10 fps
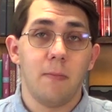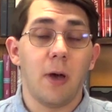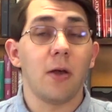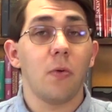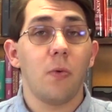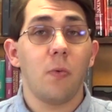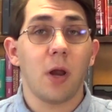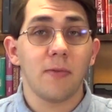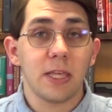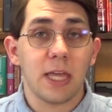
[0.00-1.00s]
But
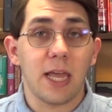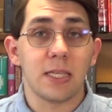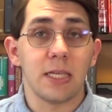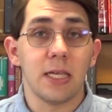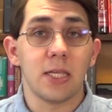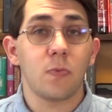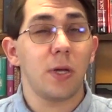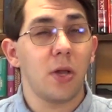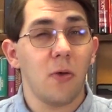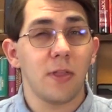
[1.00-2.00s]
whatever the case is,
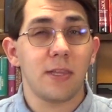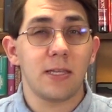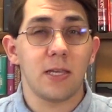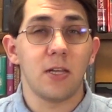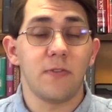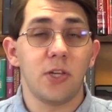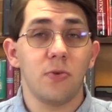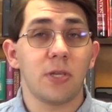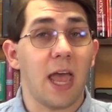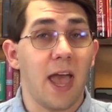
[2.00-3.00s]
we know that these
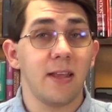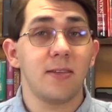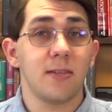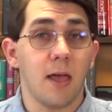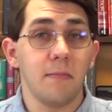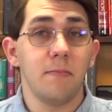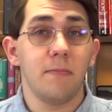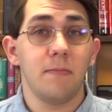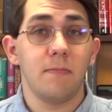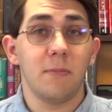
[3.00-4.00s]
individuals had some
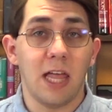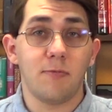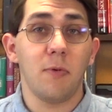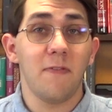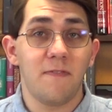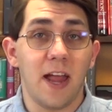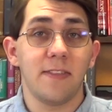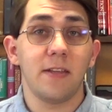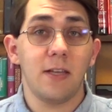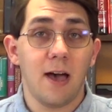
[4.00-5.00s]
level of
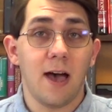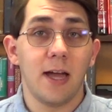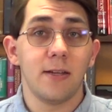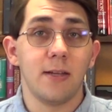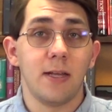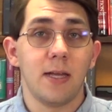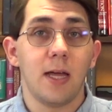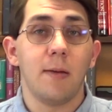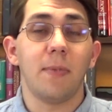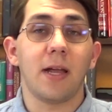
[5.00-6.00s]
faith in God,
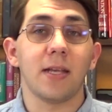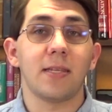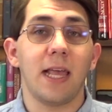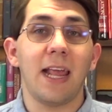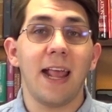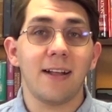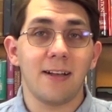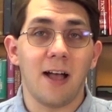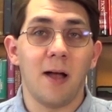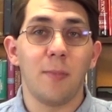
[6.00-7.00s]
because they had
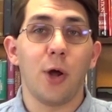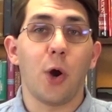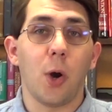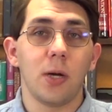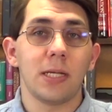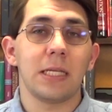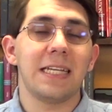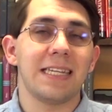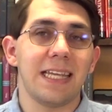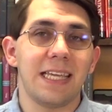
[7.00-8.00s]
come
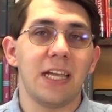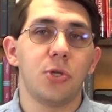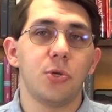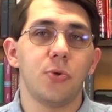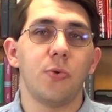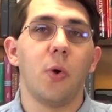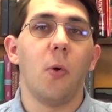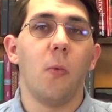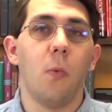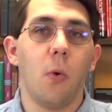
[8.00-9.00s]
earnestly seeking to
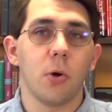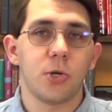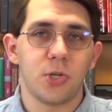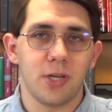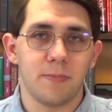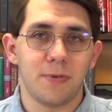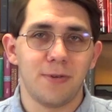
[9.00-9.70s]
worship